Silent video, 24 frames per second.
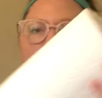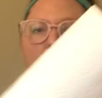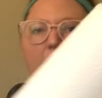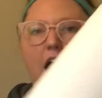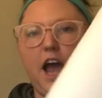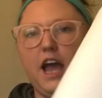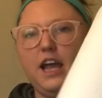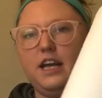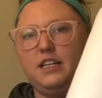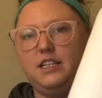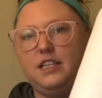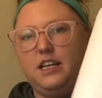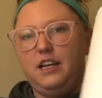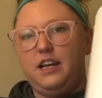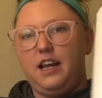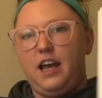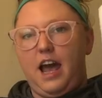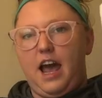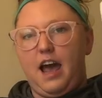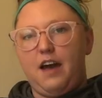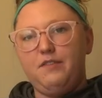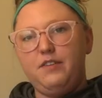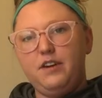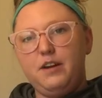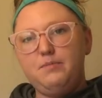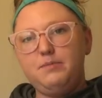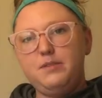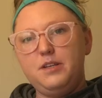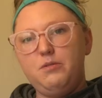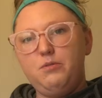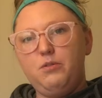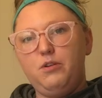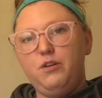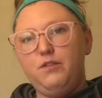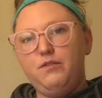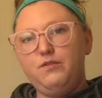I didn't have an empty
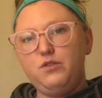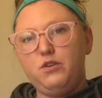roll